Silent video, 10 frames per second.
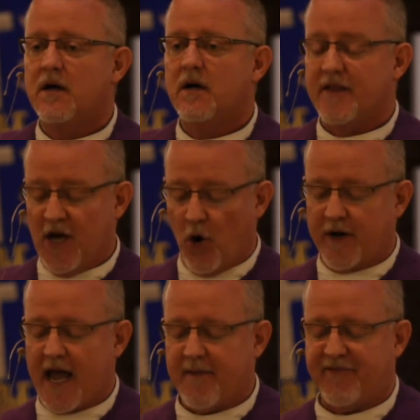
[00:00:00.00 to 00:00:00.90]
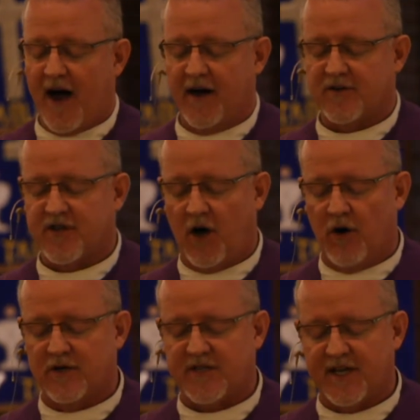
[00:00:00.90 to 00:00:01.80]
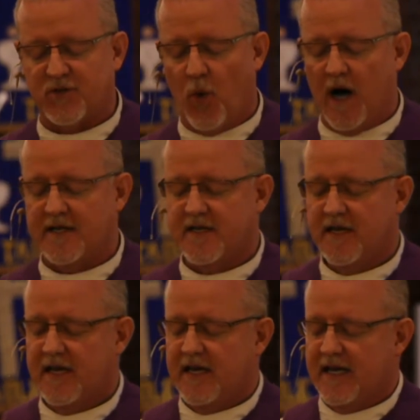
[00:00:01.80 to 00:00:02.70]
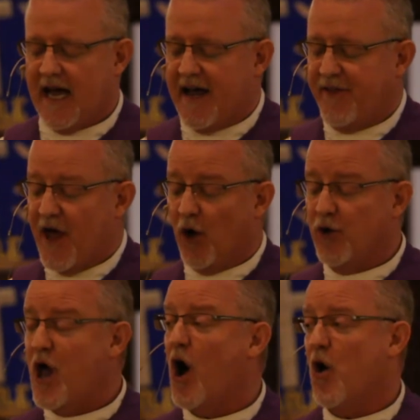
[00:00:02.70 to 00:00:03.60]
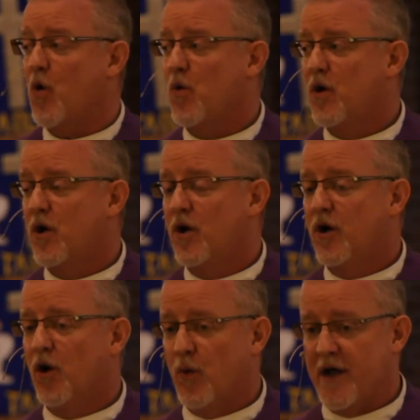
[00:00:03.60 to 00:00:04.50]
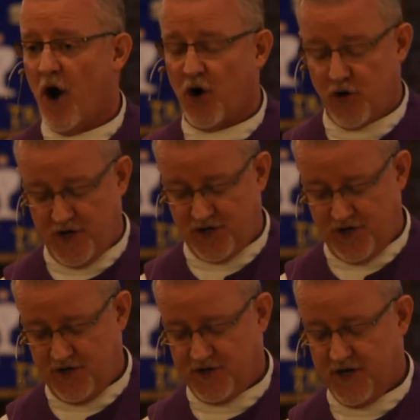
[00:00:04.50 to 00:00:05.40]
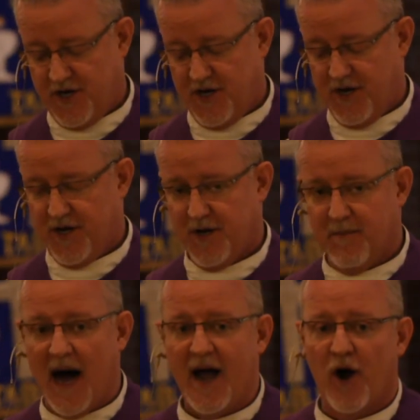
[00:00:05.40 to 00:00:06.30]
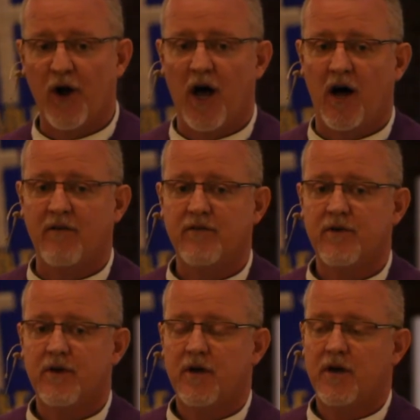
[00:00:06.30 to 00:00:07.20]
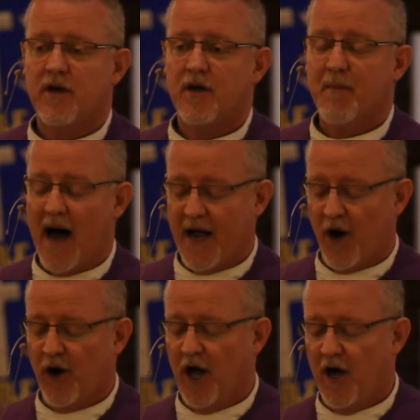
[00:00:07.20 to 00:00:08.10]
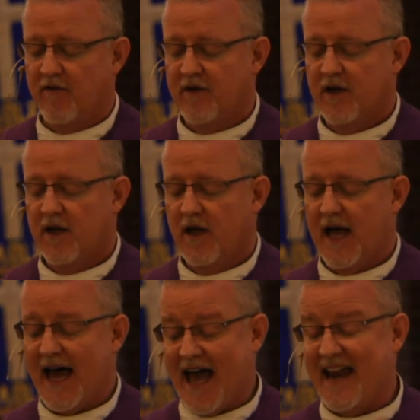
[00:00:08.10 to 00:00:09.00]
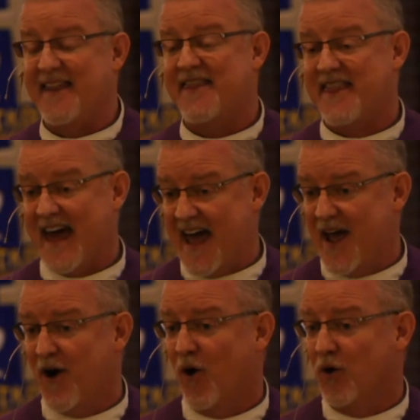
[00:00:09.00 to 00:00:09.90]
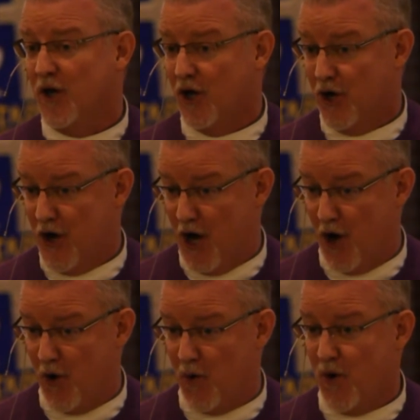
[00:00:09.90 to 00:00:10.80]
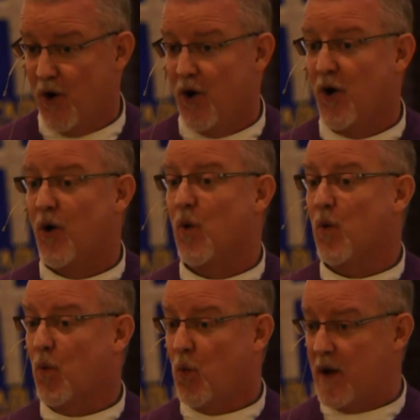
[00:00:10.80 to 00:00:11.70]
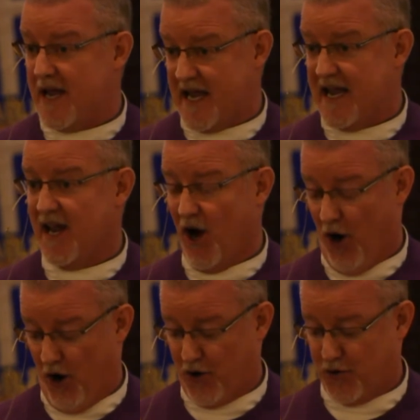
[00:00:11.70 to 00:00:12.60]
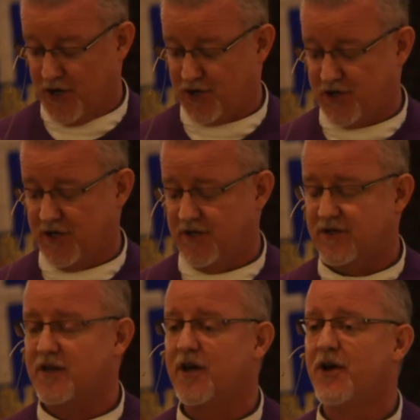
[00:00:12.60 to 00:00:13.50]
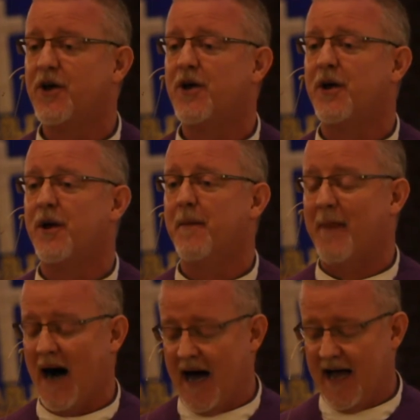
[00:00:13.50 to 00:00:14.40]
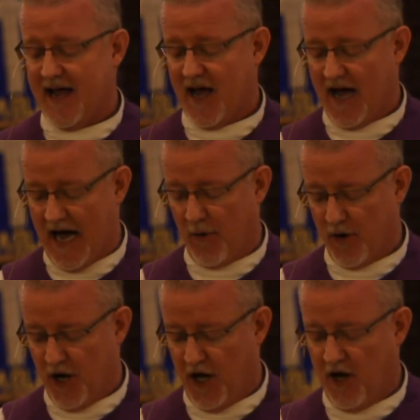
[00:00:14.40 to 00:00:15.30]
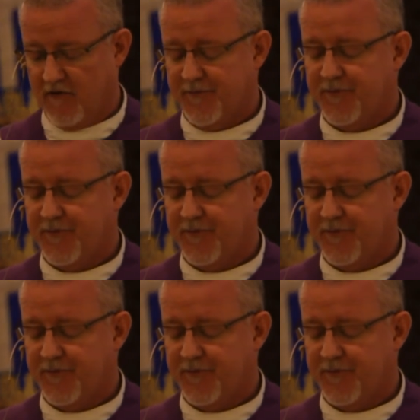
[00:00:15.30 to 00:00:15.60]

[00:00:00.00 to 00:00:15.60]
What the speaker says: The old campfire song says what? And they'll know we are Christians by our love. By our love. And they'll know we are Christians by our love.